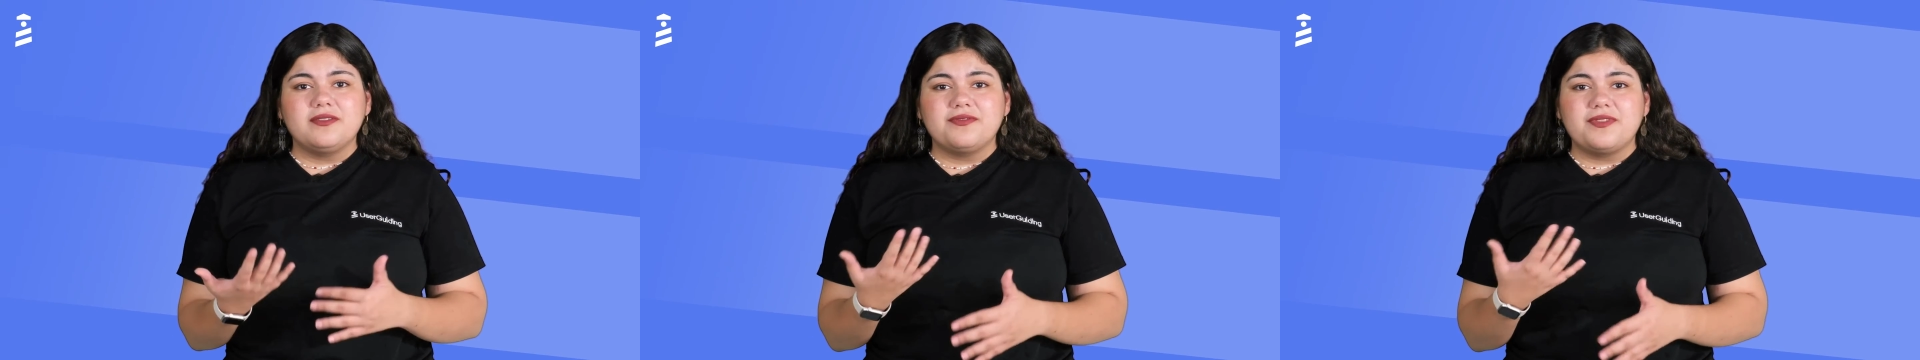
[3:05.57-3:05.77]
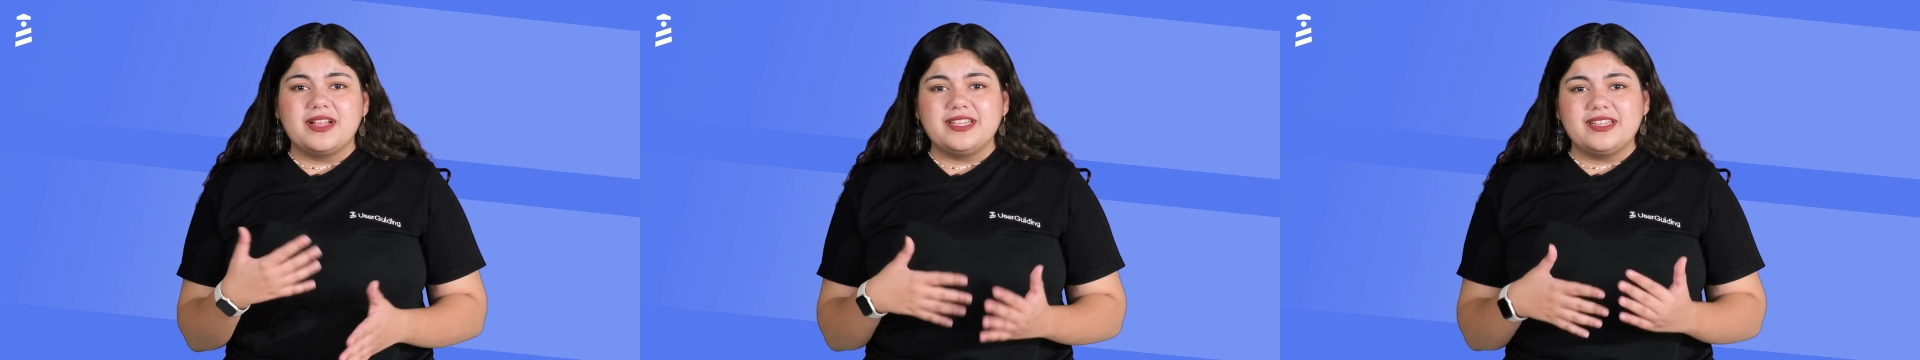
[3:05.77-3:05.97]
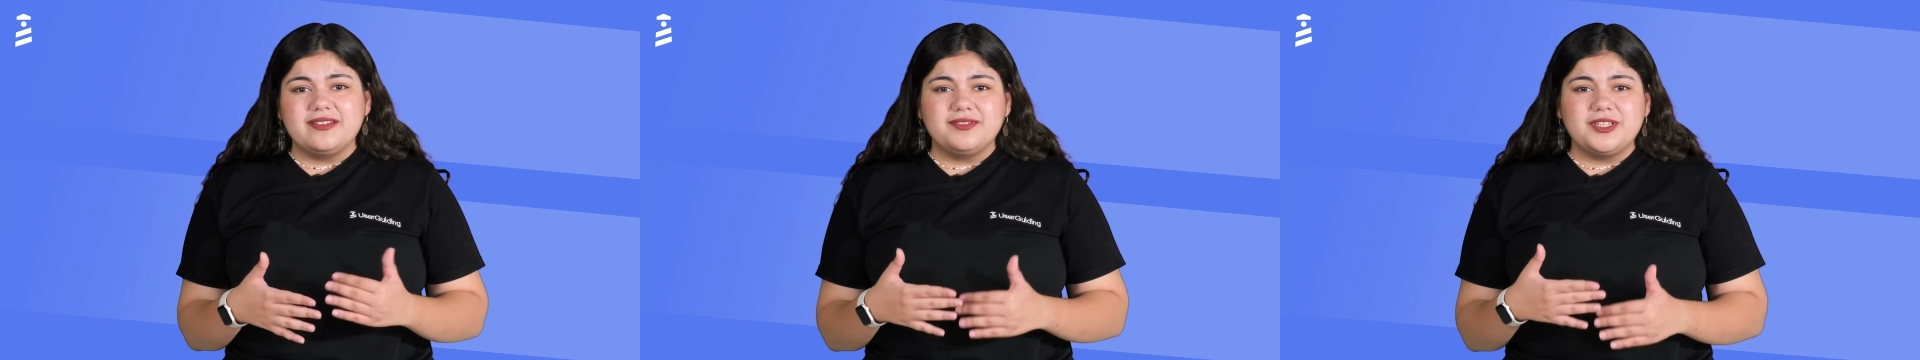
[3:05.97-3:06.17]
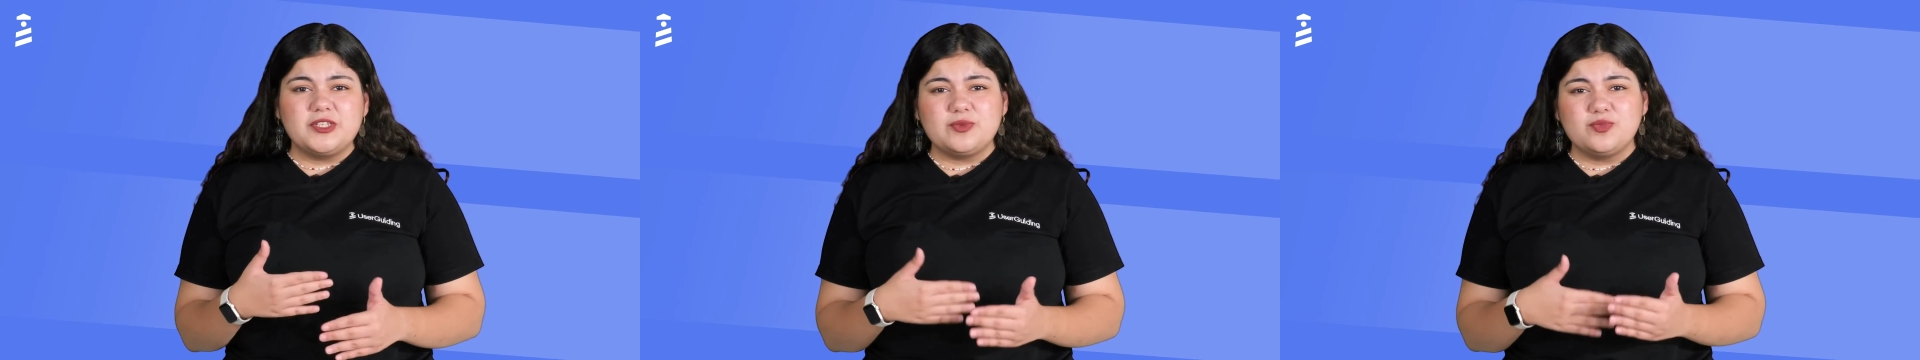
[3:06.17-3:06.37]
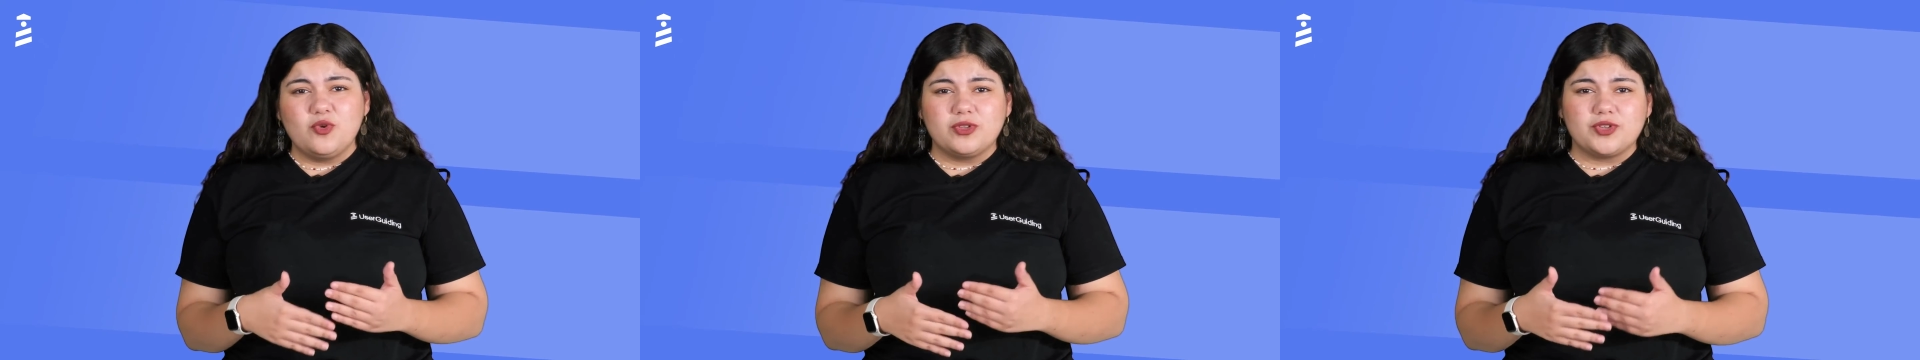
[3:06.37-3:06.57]
relatively
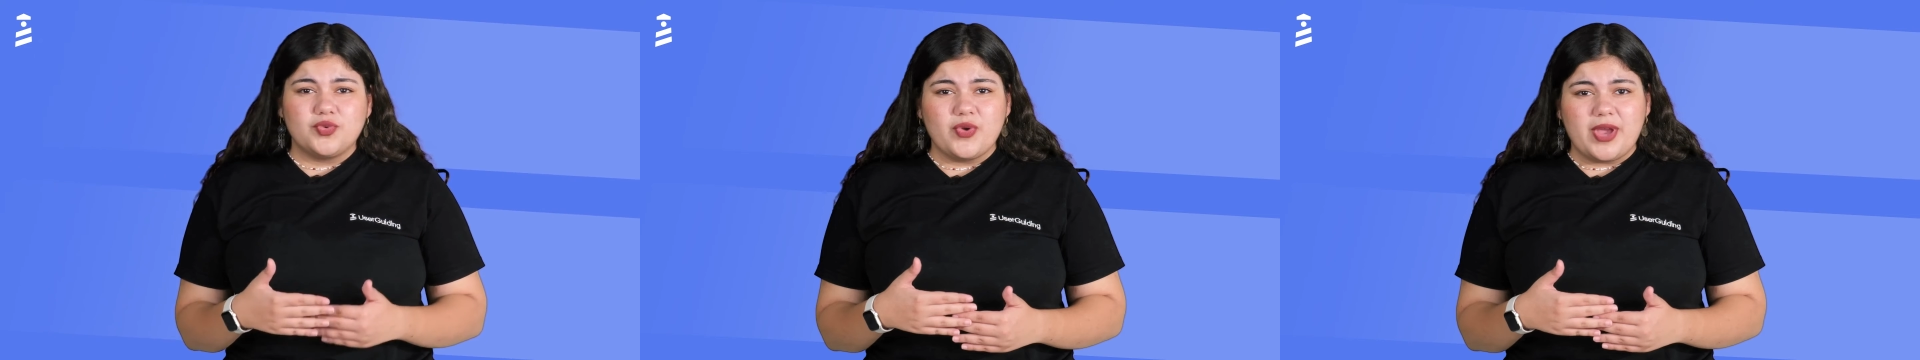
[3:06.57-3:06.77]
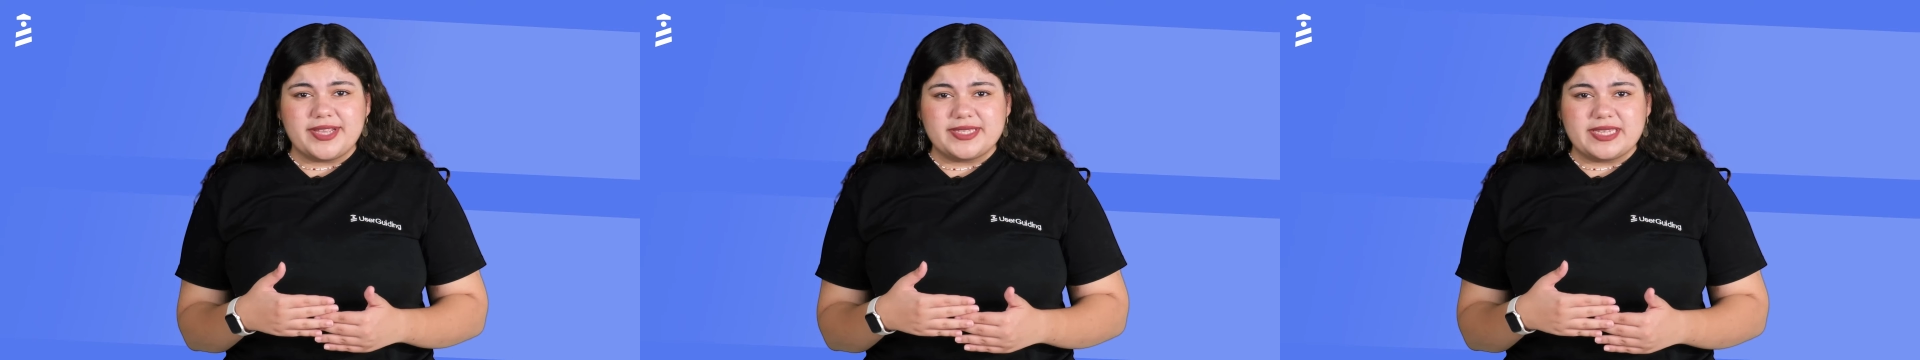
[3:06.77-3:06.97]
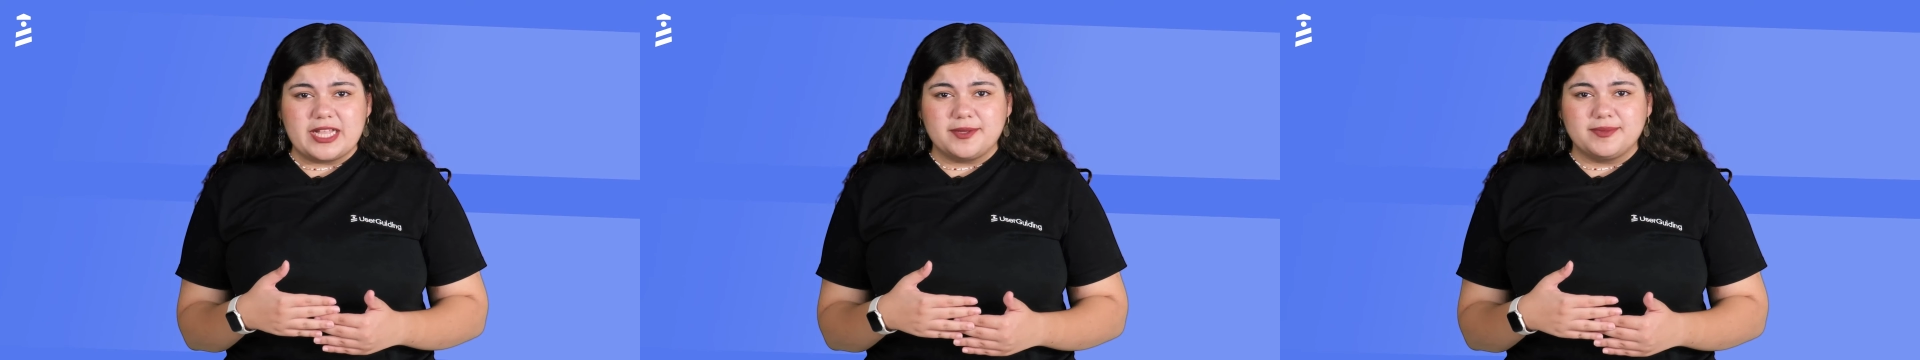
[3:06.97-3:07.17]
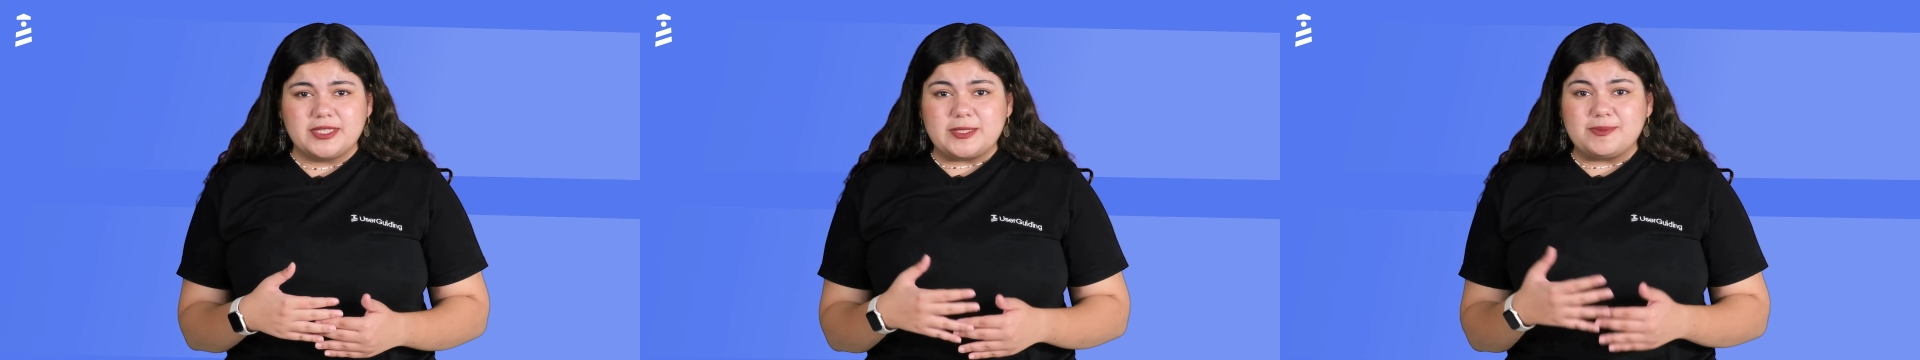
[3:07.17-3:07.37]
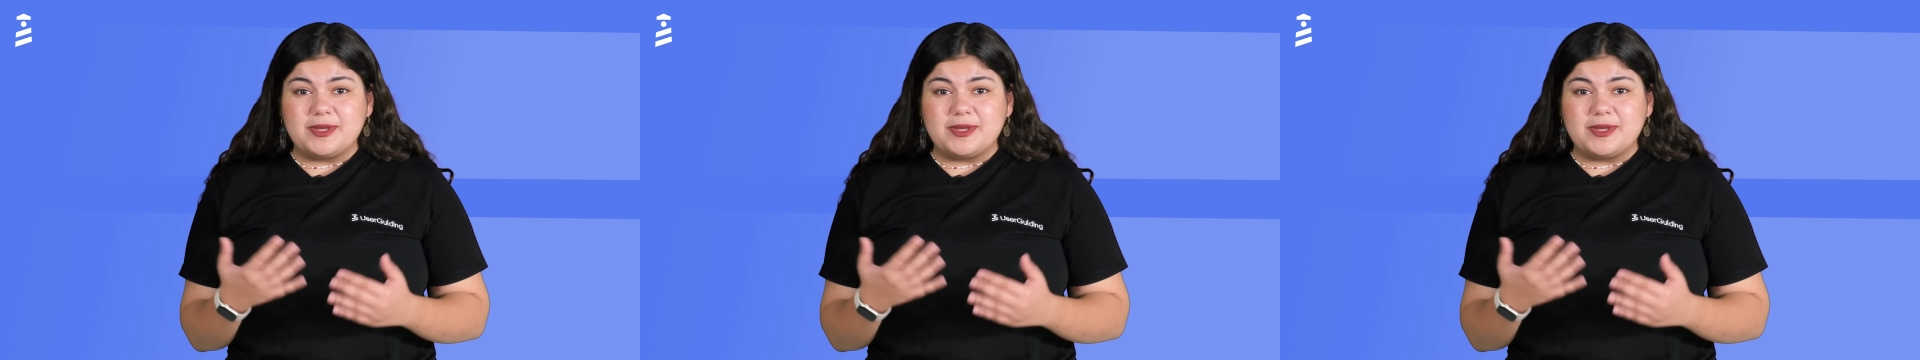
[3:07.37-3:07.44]
smaller UX elements,